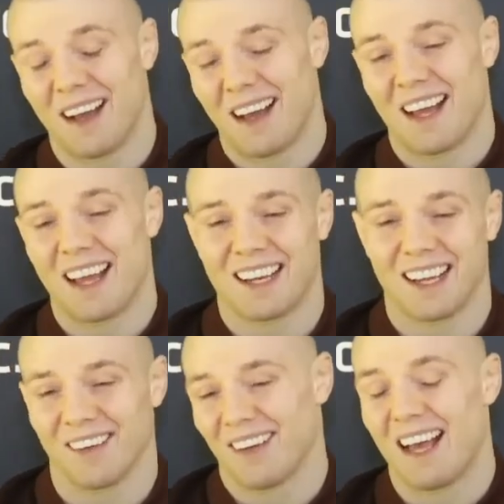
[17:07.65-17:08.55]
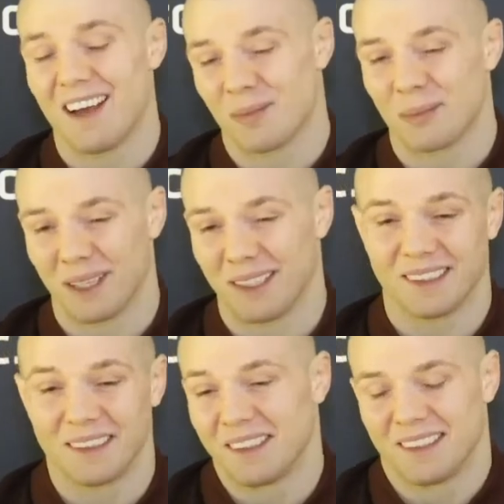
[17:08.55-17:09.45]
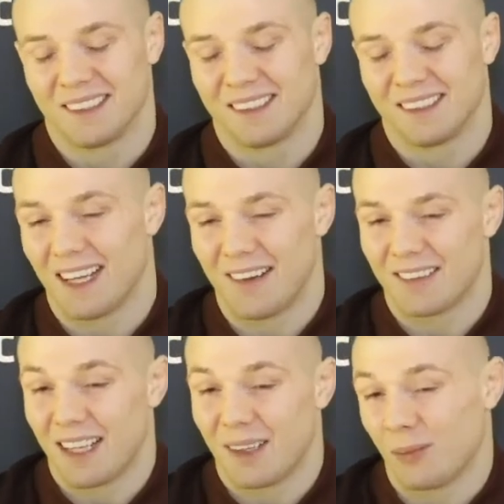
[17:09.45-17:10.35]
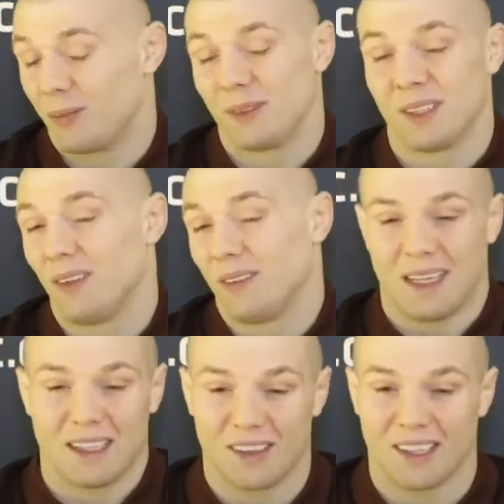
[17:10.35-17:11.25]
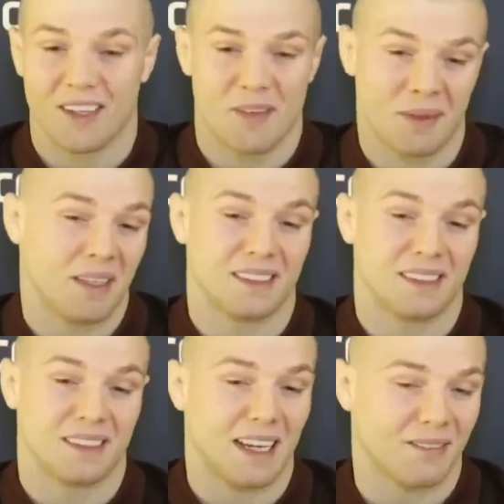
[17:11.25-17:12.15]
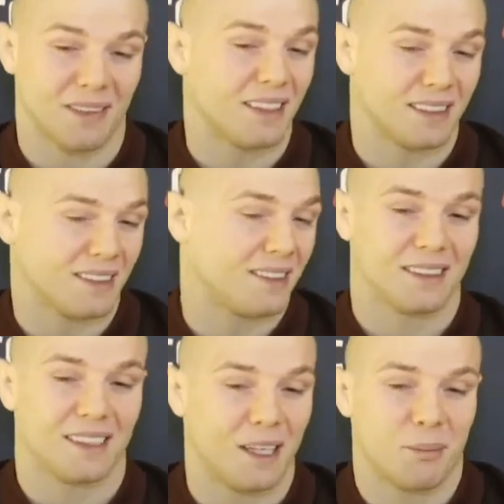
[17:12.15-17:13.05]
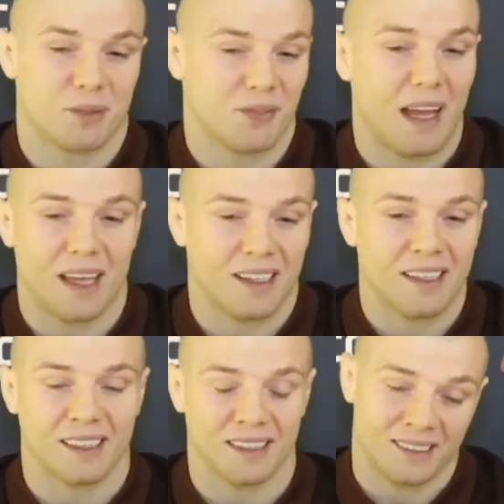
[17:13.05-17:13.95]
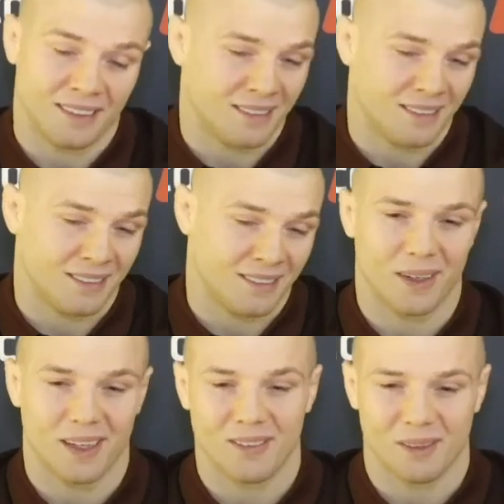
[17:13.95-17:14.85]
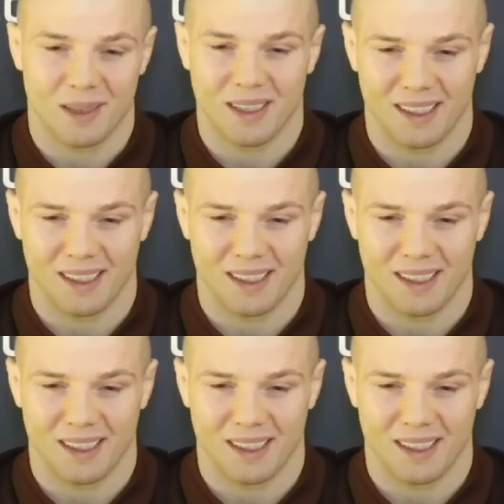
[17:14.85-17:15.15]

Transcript: I kind of laughed, but I was like, you know, I gotta give him that he's active, that he's, he keeps fighting and whatever, man.